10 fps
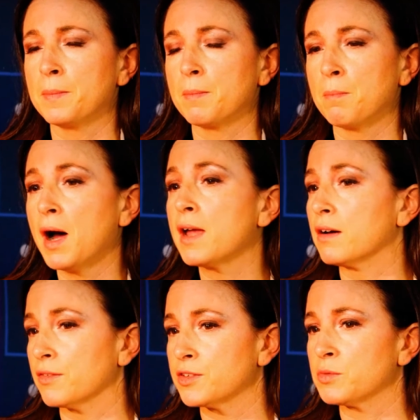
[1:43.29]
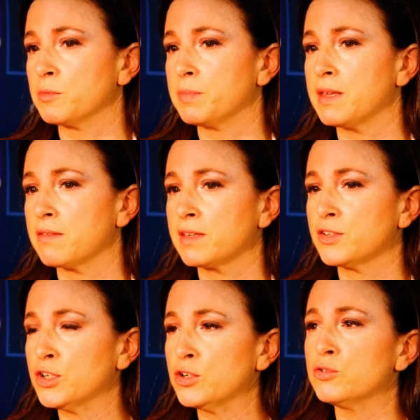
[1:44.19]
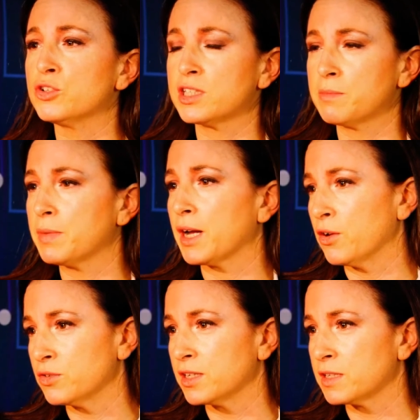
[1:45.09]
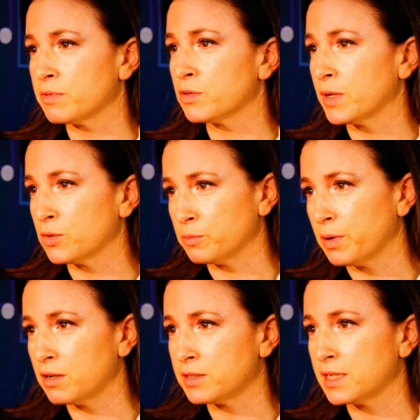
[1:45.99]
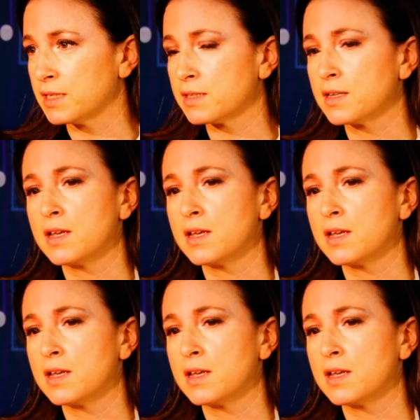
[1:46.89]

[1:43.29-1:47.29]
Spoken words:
my answer would be that there's huge symbiosis between all parties.